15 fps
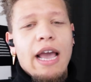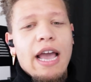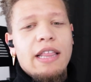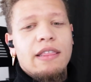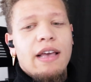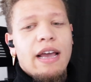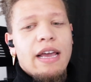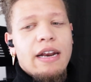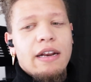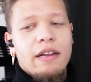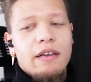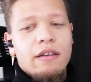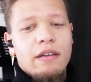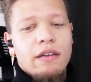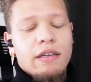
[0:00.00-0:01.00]
And
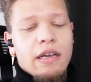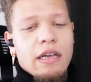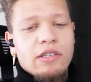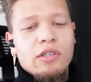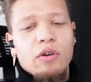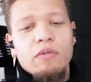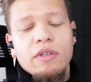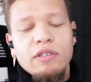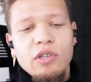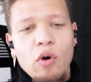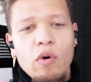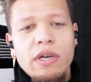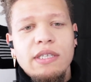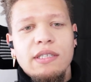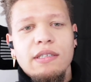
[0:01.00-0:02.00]
then, so there's
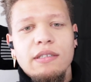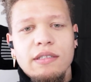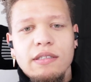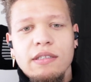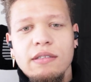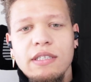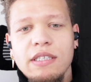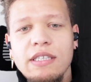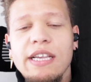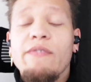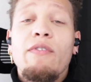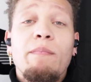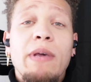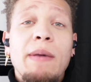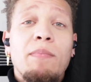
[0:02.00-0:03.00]
always
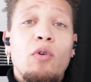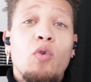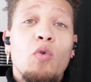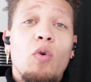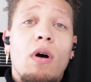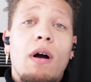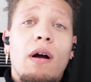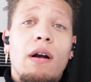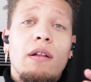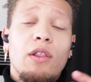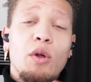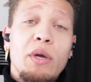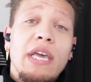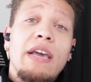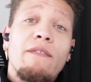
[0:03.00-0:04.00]
different people who are
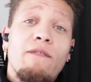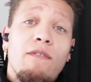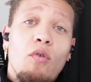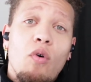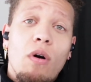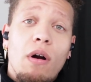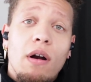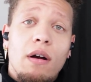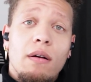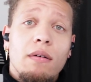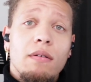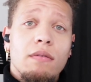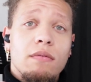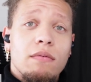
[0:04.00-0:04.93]
looking for